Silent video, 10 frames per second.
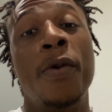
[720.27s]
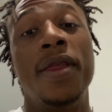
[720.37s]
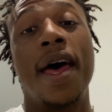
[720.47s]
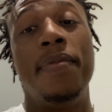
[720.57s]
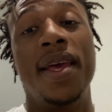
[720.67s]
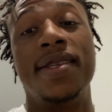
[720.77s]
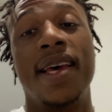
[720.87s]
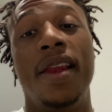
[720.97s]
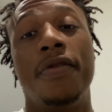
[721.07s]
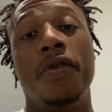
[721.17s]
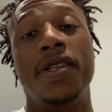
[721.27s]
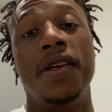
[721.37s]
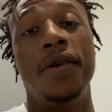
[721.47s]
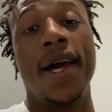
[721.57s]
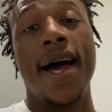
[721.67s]
that being said, I look forward to
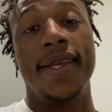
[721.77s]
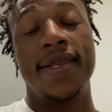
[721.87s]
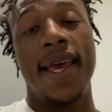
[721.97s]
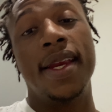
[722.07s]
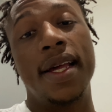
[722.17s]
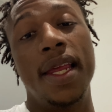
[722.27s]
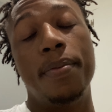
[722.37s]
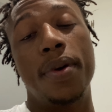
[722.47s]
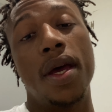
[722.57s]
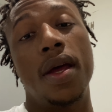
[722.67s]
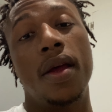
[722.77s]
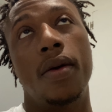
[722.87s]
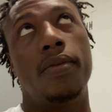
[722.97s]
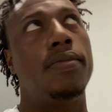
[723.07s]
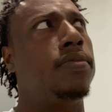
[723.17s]
seeing you guys in clip
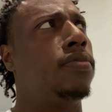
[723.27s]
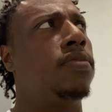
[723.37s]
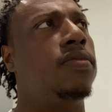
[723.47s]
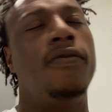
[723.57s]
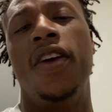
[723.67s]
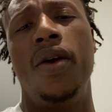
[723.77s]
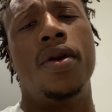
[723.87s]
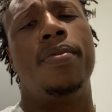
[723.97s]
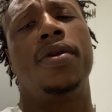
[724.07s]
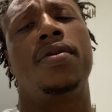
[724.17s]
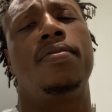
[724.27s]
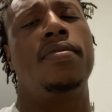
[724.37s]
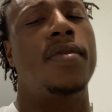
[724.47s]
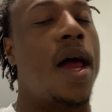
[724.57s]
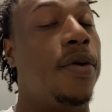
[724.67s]
video number,
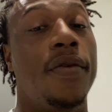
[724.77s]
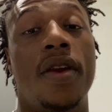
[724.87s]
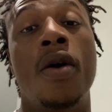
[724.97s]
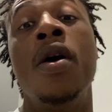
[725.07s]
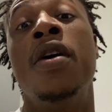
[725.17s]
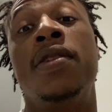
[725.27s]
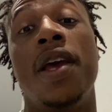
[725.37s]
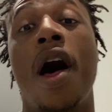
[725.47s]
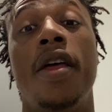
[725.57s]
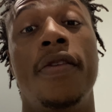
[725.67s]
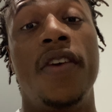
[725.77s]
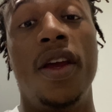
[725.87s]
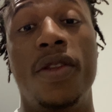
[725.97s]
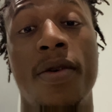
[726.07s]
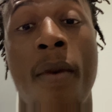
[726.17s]
I don't even know. See y'all in the
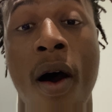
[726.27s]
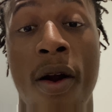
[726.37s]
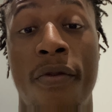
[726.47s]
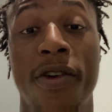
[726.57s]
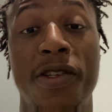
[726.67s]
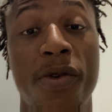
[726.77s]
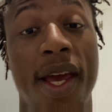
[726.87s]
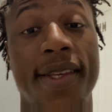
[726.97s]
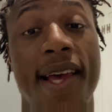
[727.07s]
video tomorrow for two days